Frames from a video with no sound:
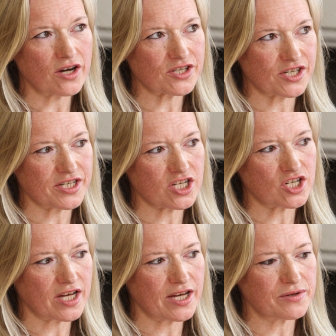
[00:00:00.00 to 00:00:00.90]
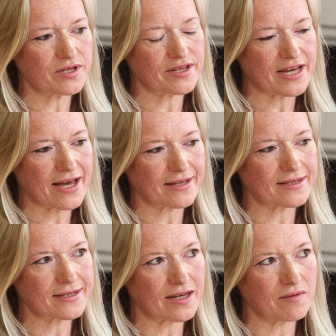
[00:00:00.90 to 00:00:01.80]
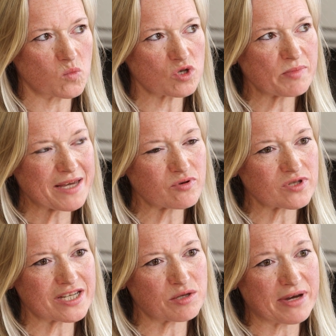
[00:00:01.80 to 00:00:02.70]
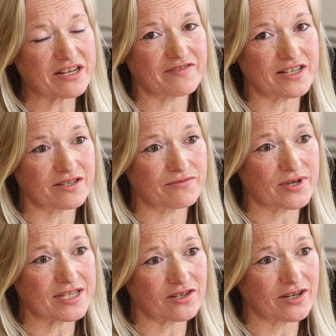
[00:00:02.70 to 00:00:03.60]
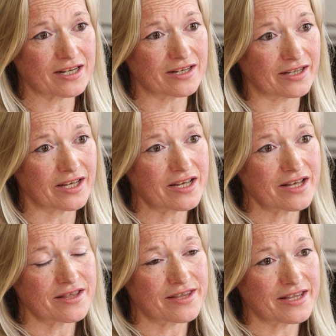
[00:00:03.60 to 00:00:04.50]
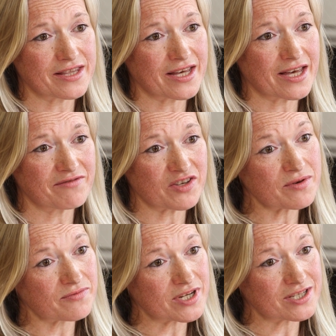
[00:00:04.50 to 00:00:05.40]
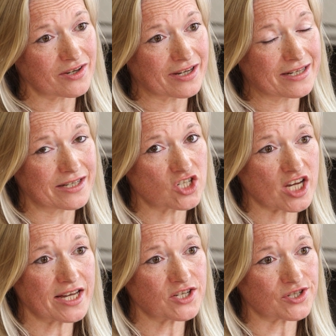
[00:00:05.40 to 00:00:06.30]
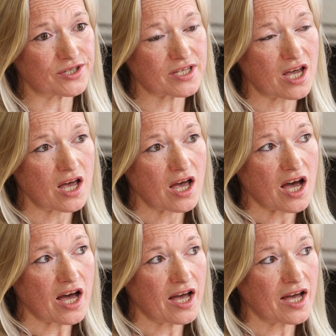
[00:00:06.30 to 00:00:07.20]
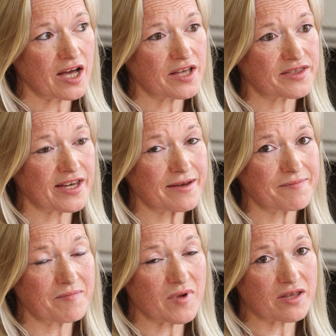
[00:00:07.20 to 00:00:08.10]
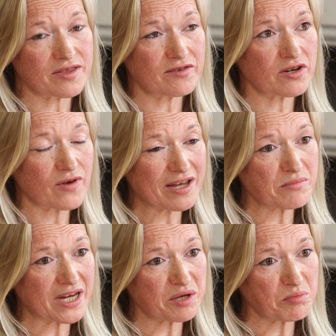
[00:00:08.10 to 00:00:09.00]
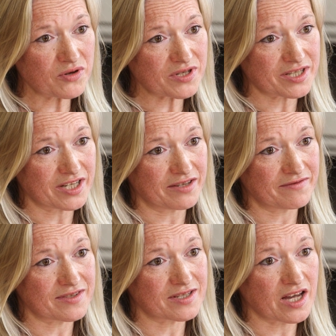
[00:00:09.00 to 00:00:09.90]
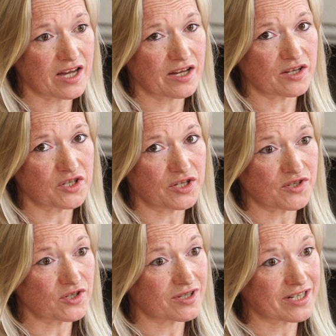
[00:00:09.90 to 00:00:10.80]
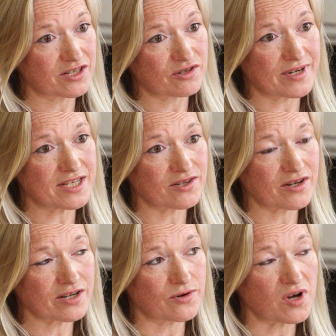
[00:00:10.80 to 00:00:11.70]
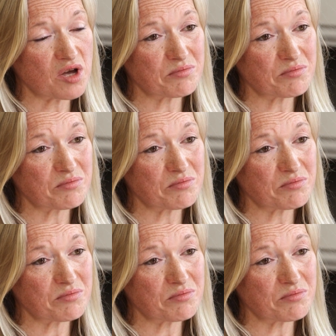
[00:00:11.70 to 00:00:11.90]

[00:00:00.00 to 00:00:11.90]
Our study showed that once people see the benefits of recycling, then their view of recycling changes. There are a great many positives to starting to recycle.